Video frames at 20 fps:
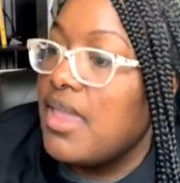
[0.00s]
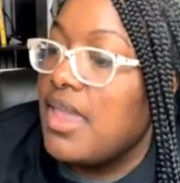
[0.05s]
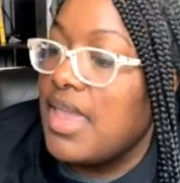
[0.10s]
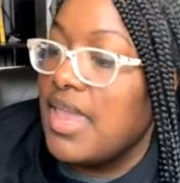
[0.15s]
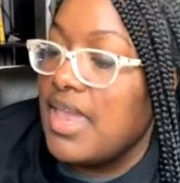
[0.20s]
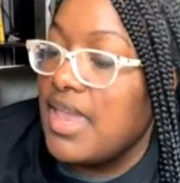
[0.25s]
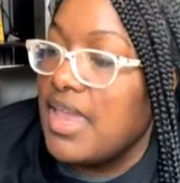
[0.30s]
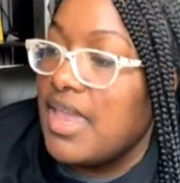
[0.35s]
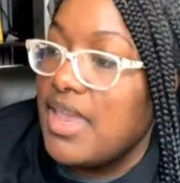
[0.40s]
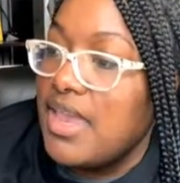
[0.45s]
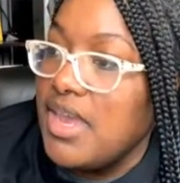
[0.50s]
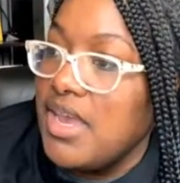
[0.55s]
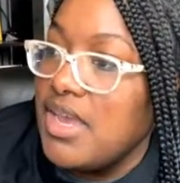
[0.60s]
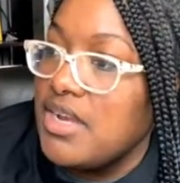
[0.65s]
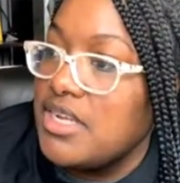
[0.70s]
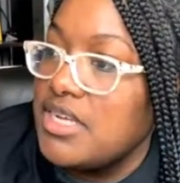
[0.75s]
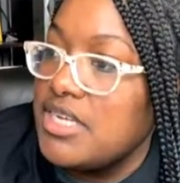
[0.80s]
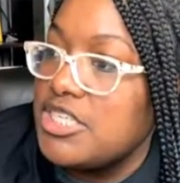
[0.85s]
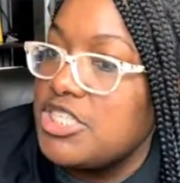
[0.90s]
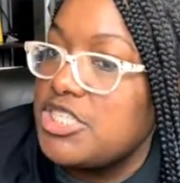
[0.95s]
In
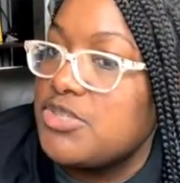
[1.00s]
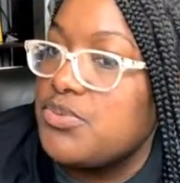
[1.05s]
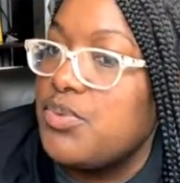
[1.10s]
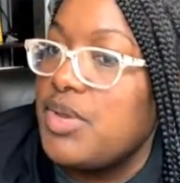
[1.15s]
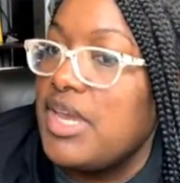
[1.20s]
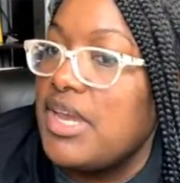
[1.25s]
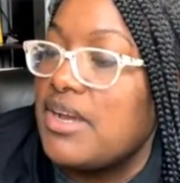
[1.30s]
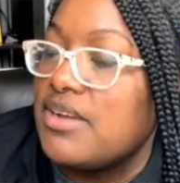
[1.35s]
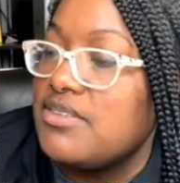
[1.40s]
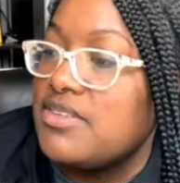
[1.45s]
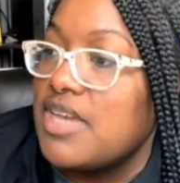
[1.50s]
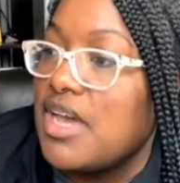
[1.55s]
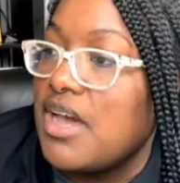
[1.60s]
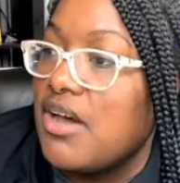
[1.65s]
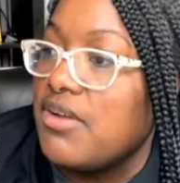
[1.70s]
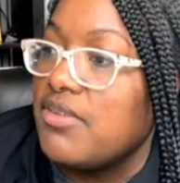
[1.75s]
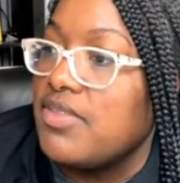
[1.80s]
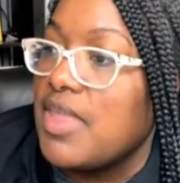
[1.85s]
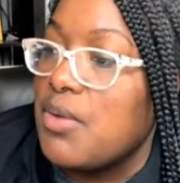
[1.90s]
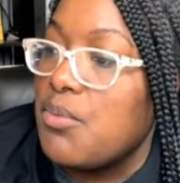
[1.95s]
English, we are
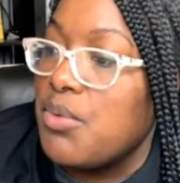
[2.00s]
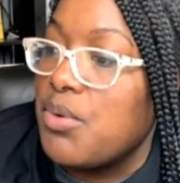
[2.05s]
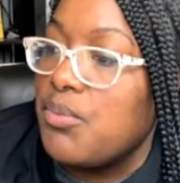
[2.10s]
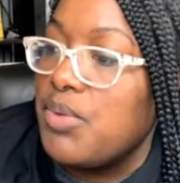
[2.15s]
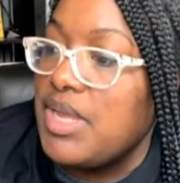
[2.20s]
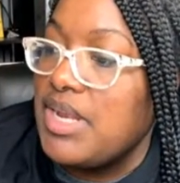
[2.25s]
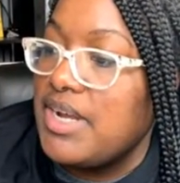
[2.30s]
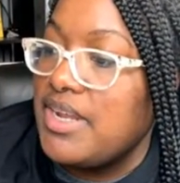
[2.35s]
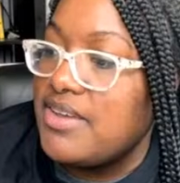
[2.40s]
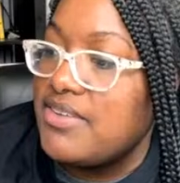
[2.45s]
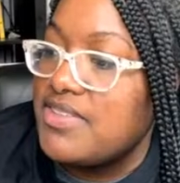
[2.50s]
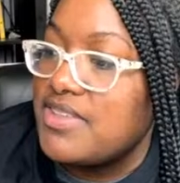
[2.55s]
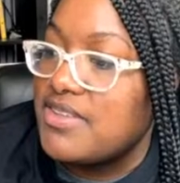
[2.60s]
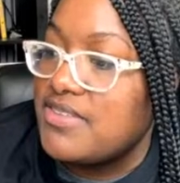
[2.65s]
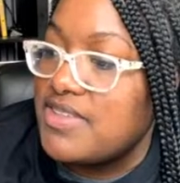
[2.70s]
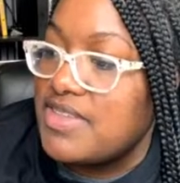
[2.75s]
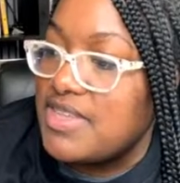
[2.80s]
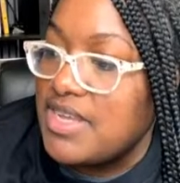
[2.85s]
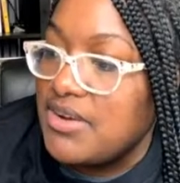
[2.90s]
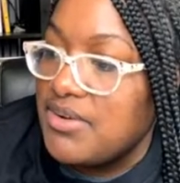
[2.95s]
taught that when we list a
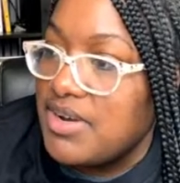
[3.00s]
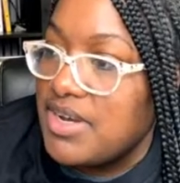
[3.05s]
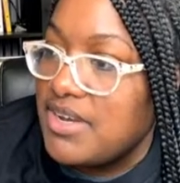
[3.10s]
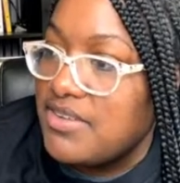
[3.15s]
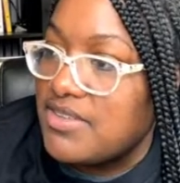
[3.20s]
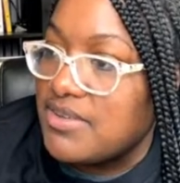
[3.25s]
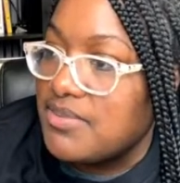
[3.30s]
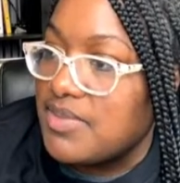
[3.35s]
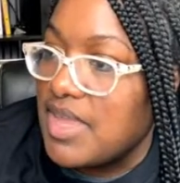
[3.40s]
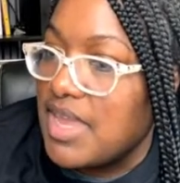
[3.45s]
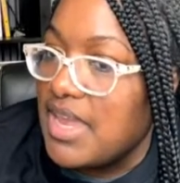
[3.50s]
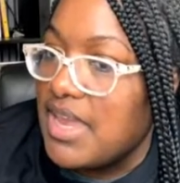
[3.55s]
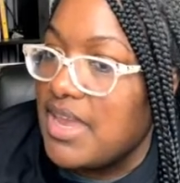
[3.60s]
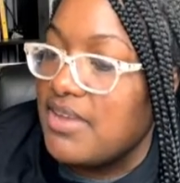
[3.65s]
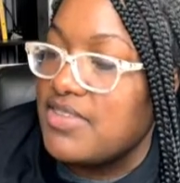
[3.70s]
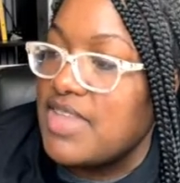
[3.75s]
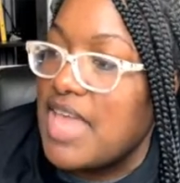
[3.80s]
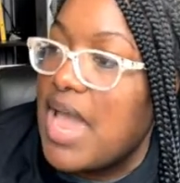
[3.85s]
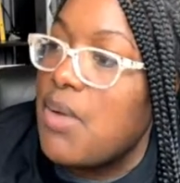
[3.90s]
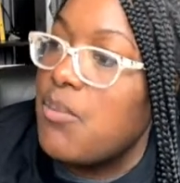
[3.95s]
series of
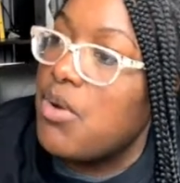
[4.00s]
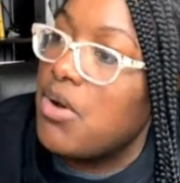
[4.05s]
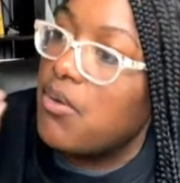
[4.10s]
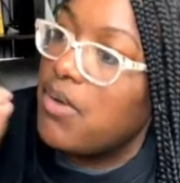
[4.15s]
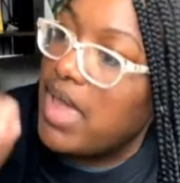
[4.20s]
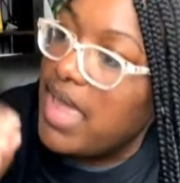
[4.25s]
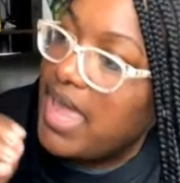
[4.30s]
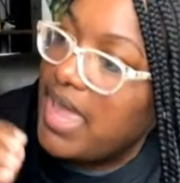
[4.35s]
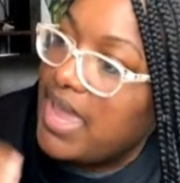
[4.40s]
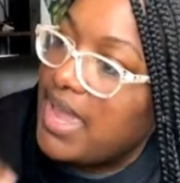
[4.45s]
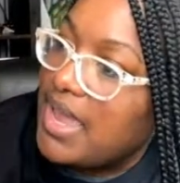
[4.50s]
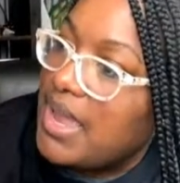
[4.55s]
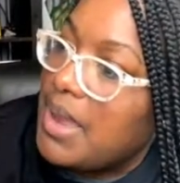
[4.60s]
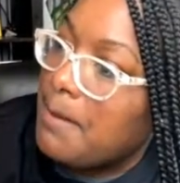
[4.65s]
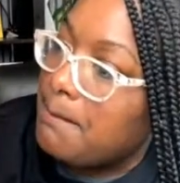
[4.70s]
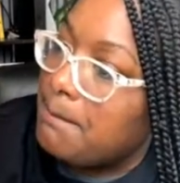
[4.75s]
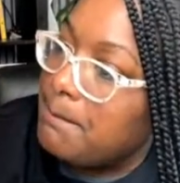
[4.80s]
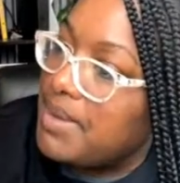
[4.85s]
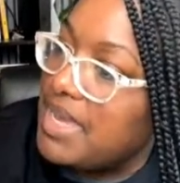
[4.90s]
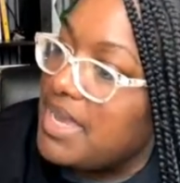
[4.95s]
things, I want A,
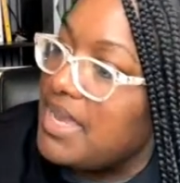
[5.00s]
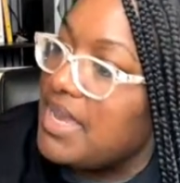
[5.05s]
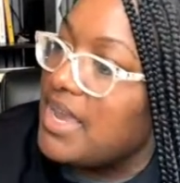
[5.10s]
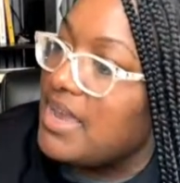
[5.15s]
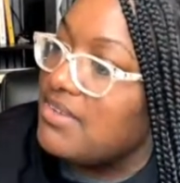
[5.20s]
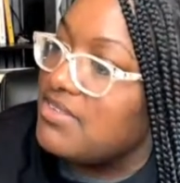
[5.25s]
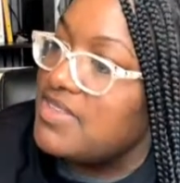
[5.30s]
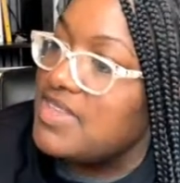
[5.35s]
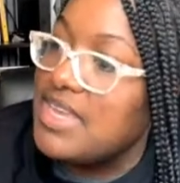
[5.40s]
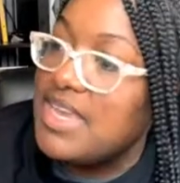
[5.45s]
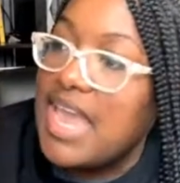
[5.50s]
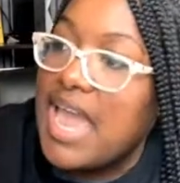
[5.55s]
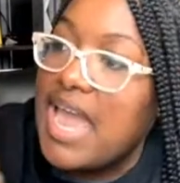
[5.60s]
B, and C.